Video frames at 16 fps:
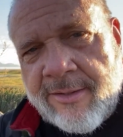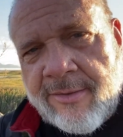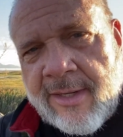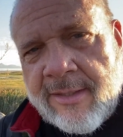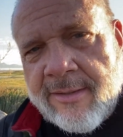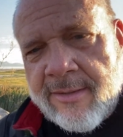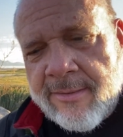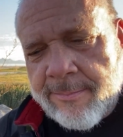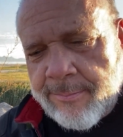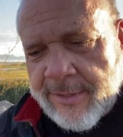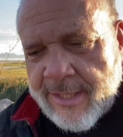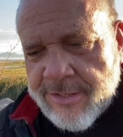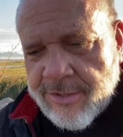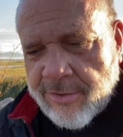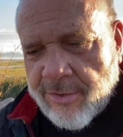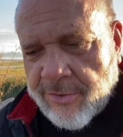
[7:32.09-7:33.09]
great little
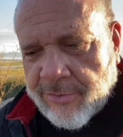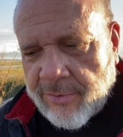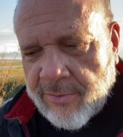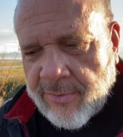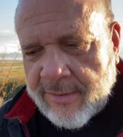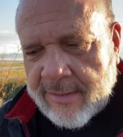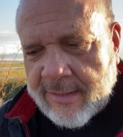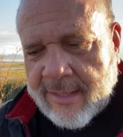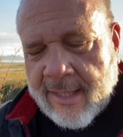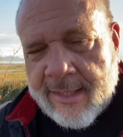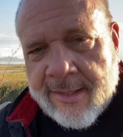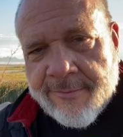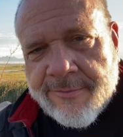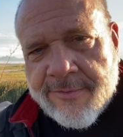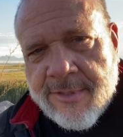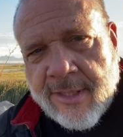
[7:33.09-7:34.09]
place to go through and kind
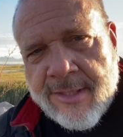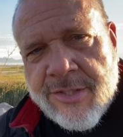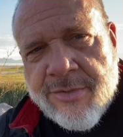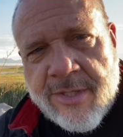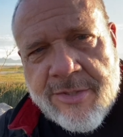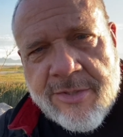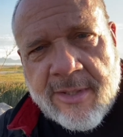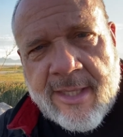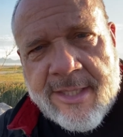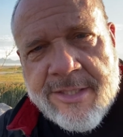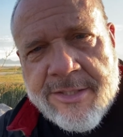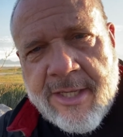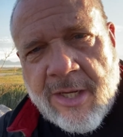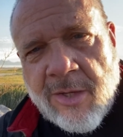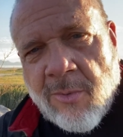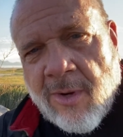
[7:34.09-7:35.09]
of uh, stretch your legs,
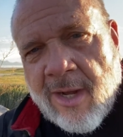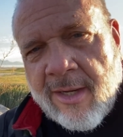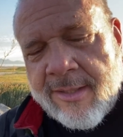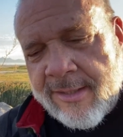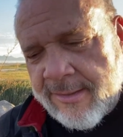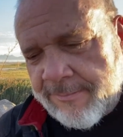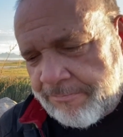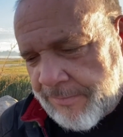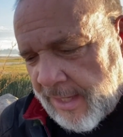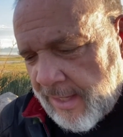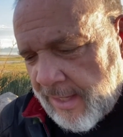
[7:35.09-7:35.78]
take a walk, and